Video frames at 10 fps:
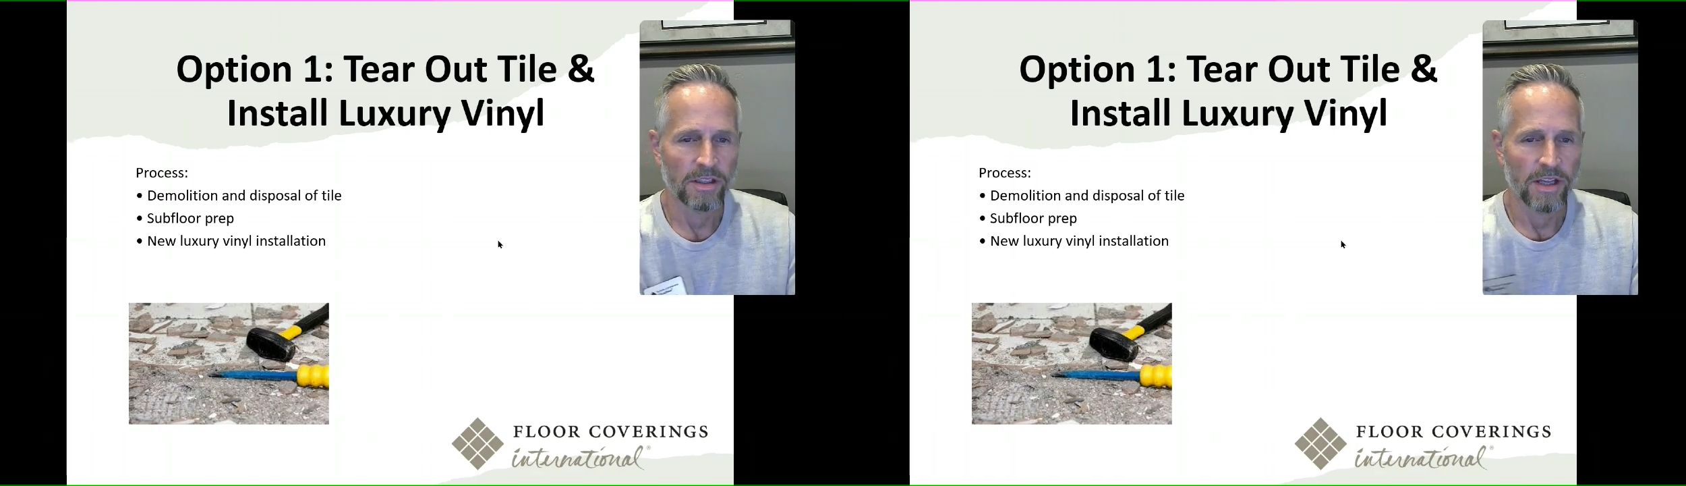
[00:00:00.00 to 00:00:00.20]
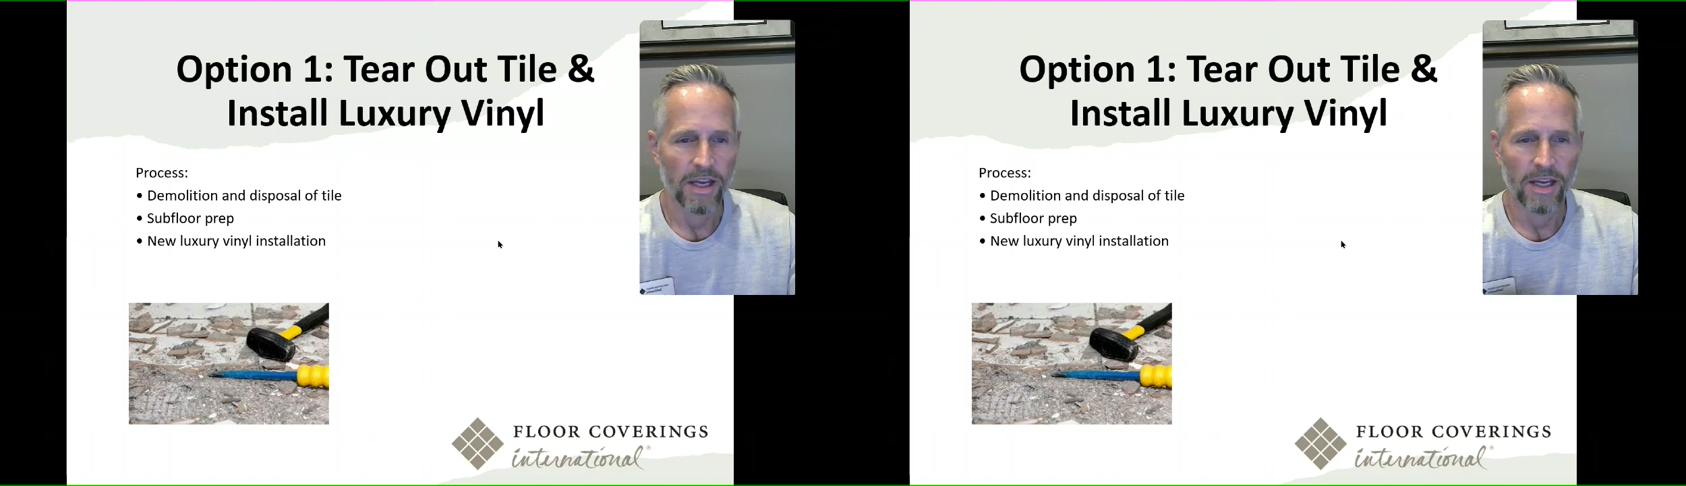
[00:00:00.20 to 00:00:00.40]

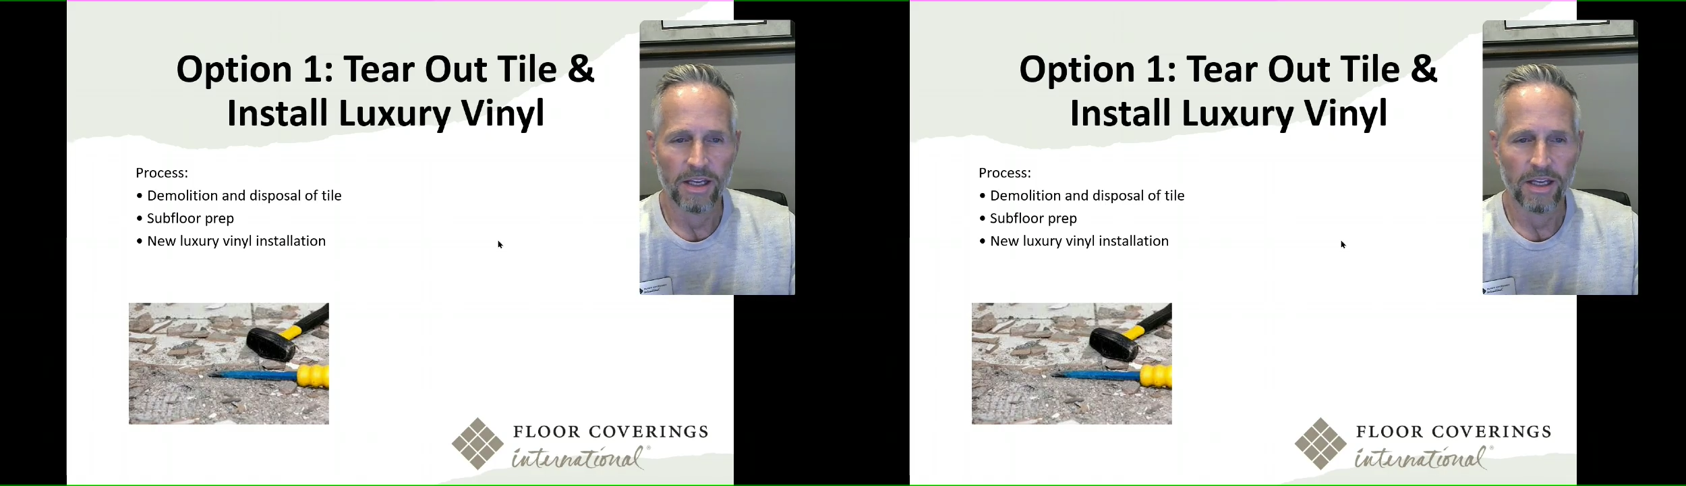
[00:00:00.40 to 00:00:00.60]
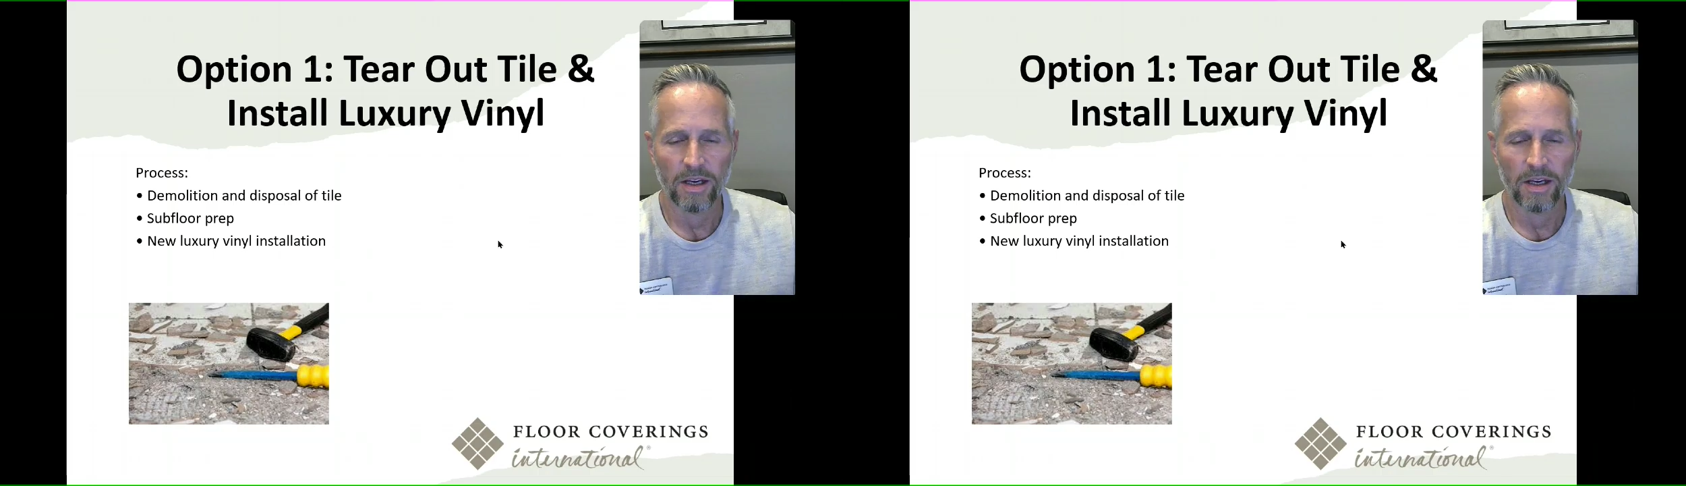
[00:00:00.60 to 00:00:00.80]

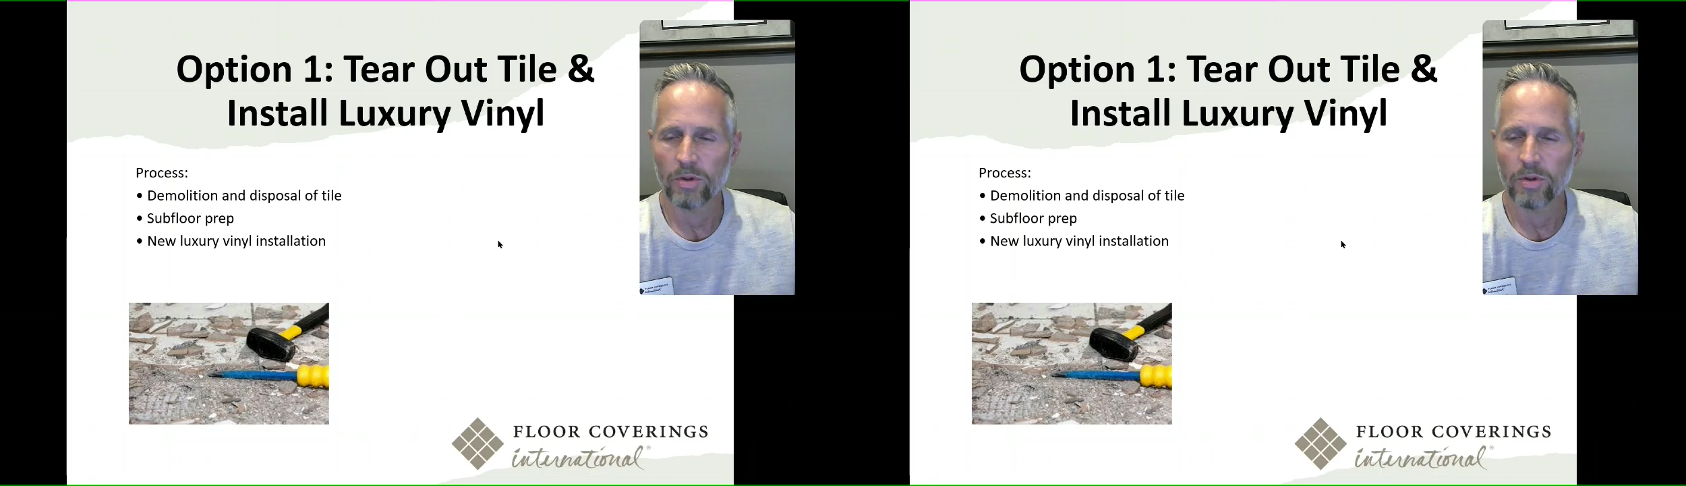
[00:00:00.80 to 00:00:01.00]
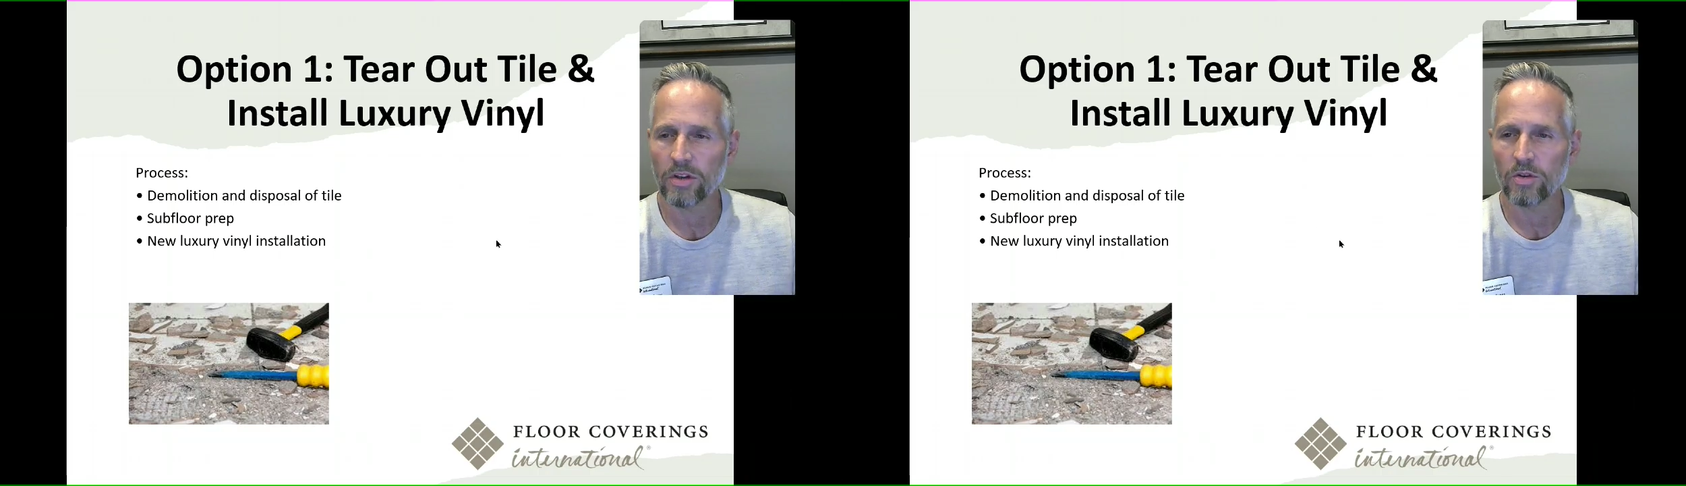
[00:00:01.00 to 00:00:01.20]
and
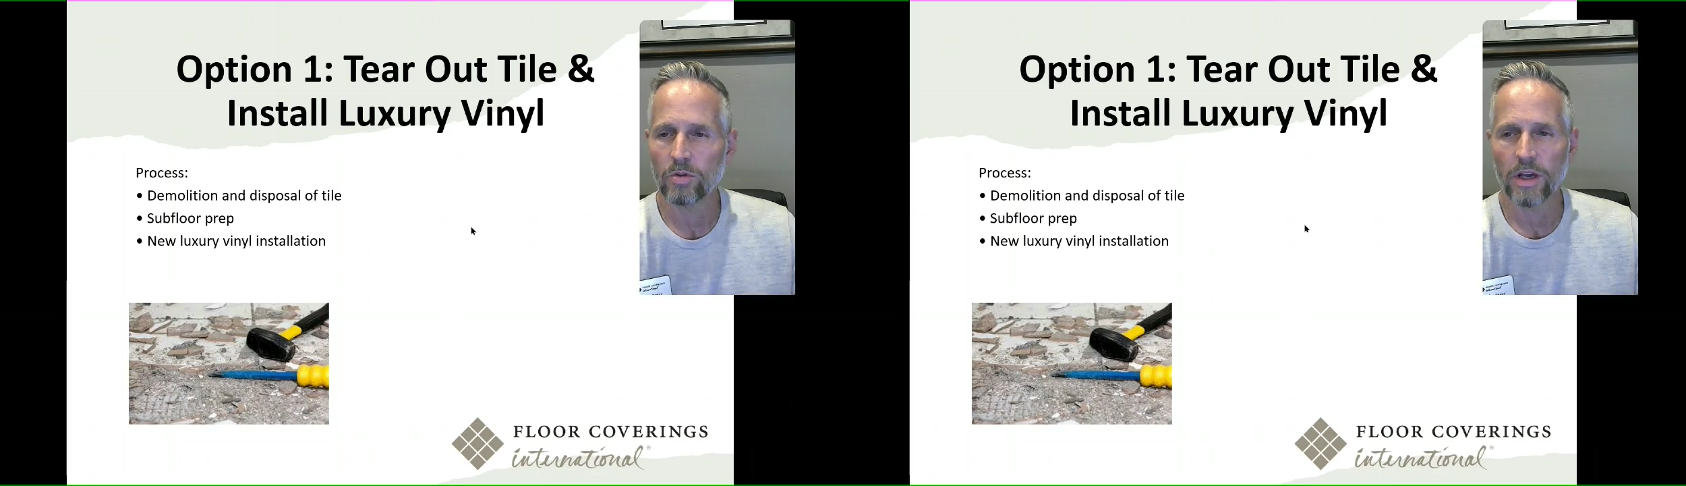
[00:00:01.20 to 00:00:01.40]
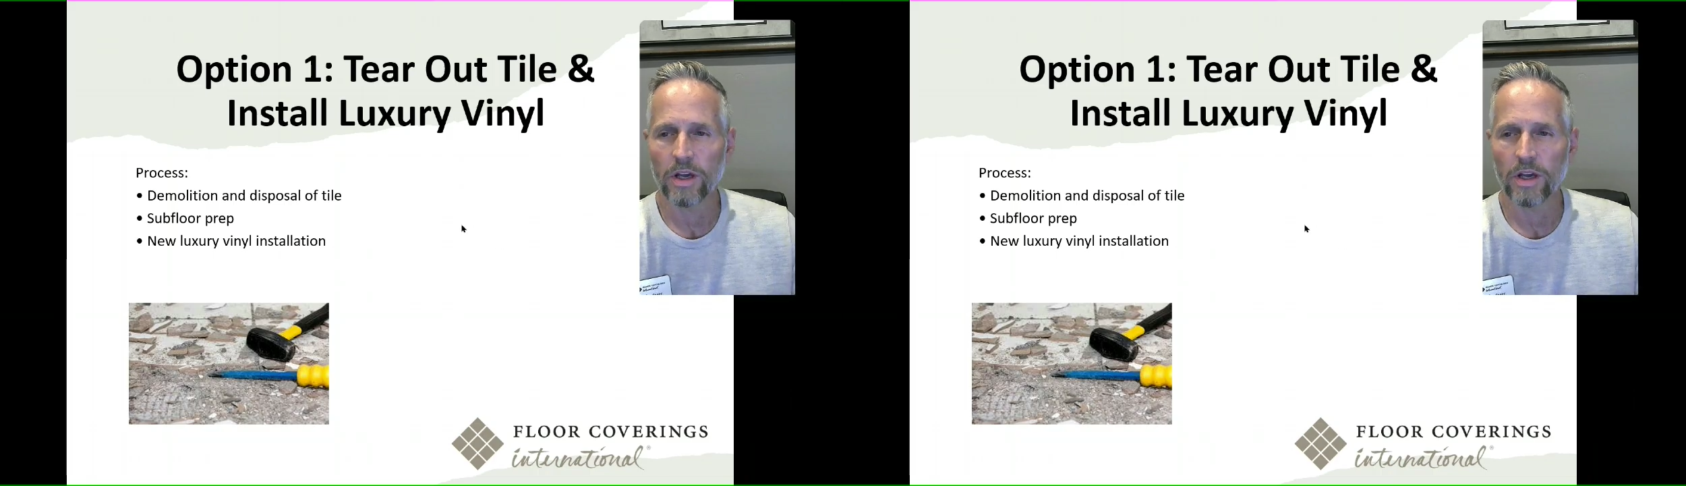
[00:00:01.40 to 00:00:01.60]
put the new
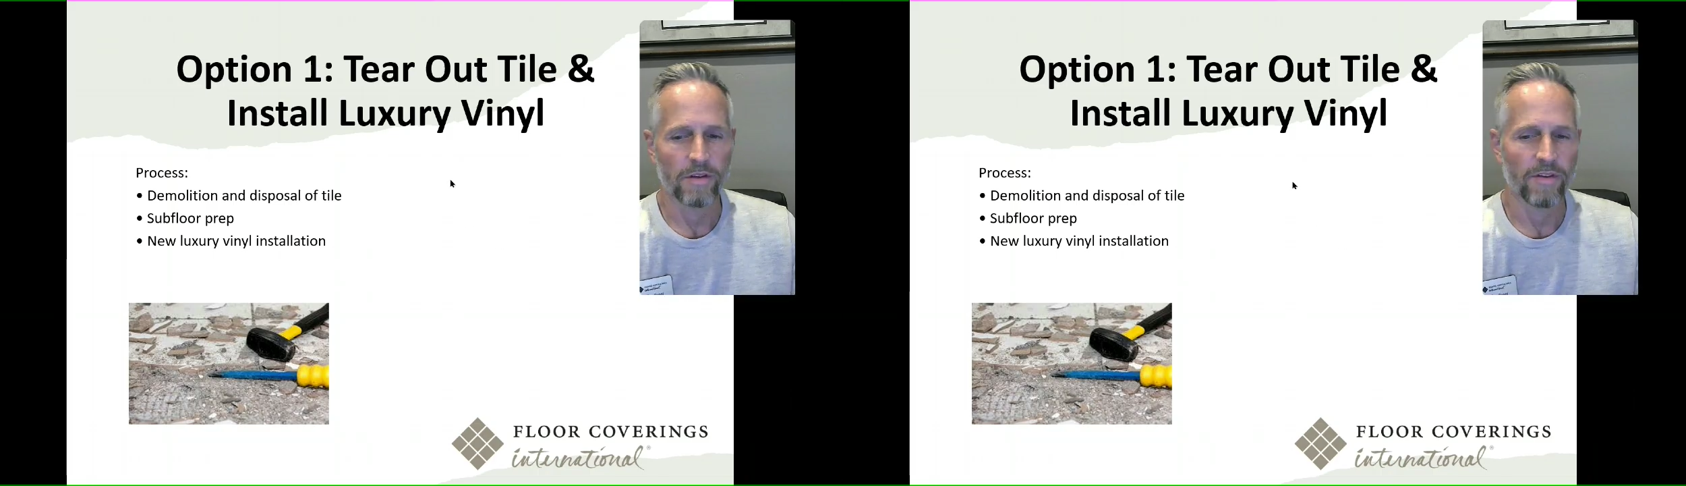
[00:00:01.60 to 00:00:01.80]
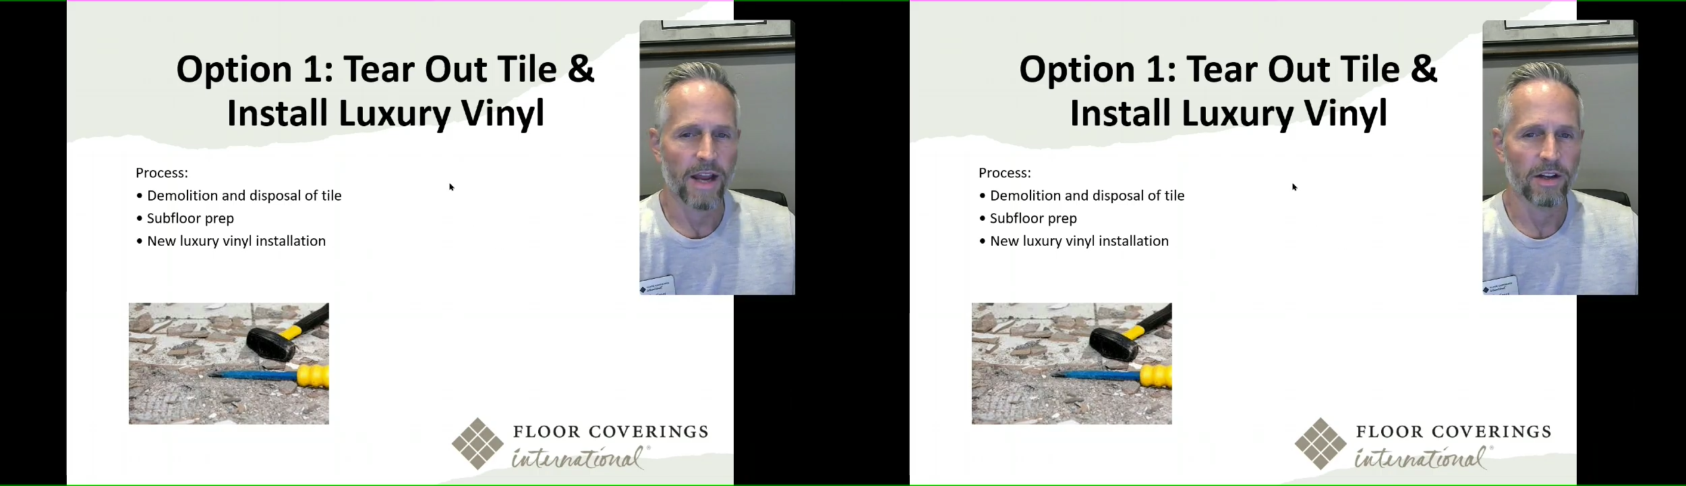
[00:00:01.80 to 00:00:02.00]
luxury
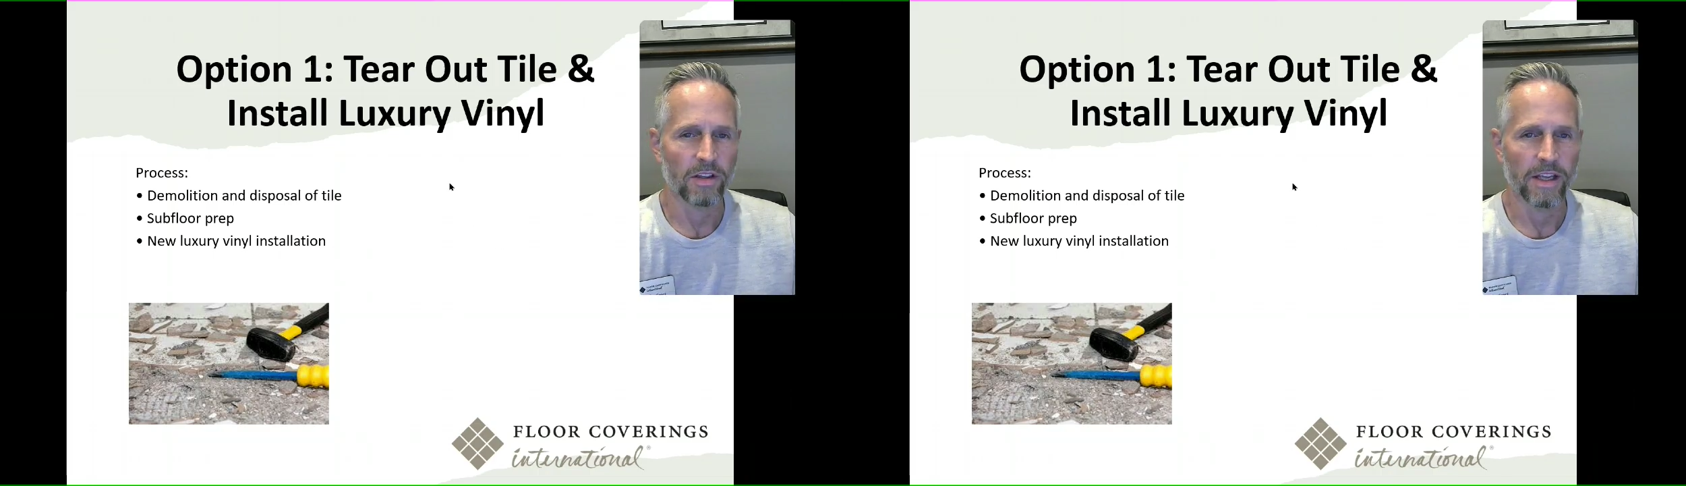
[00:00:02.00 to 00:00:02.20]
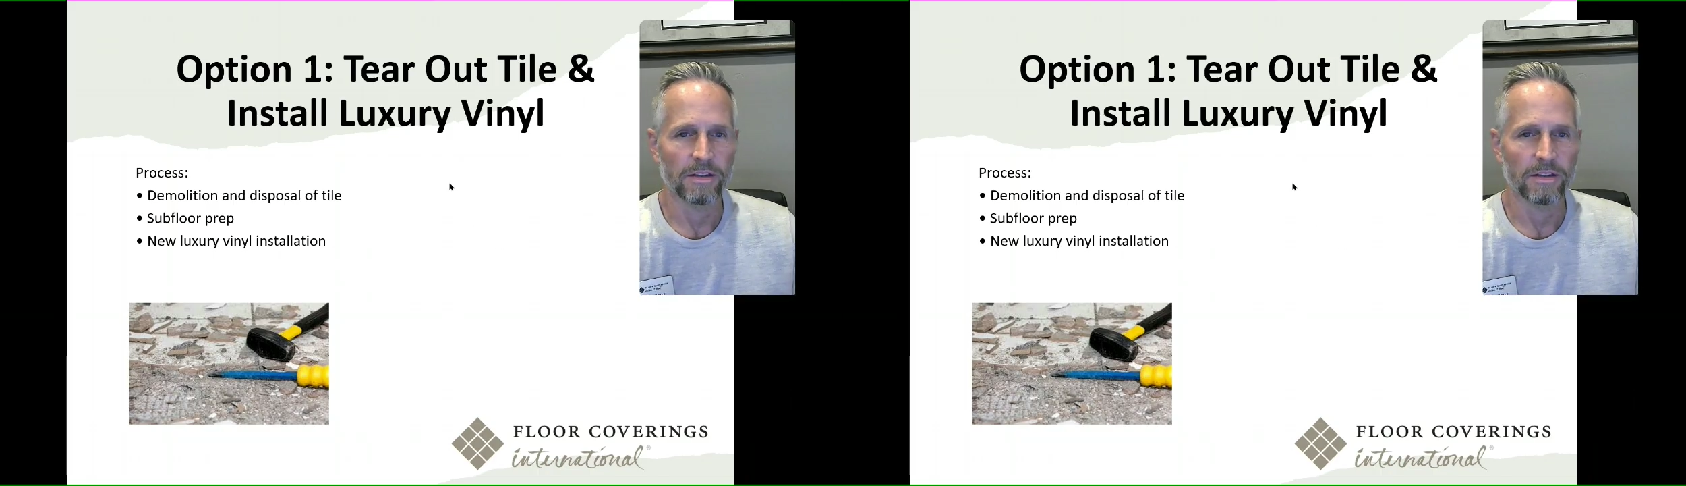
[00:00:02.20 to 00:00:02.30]
vinyl in.